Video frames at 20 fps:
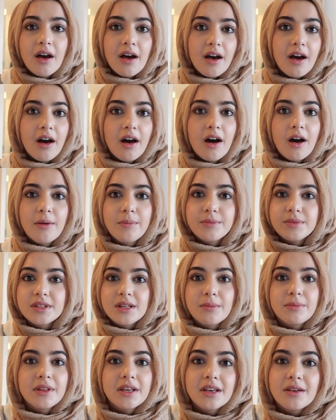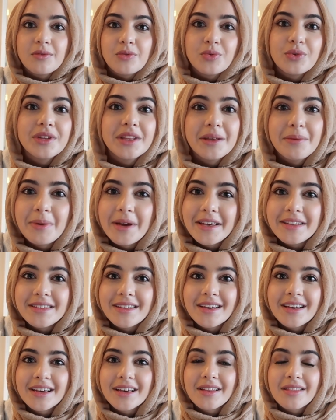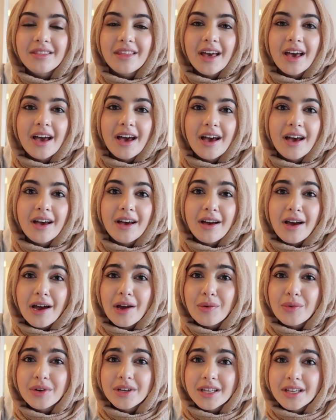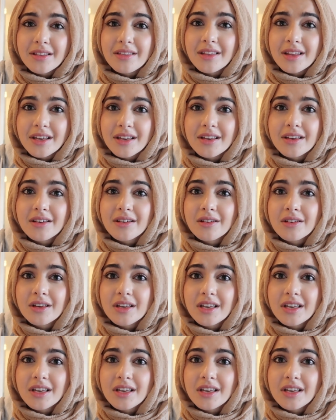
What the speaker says: something really basic that I really think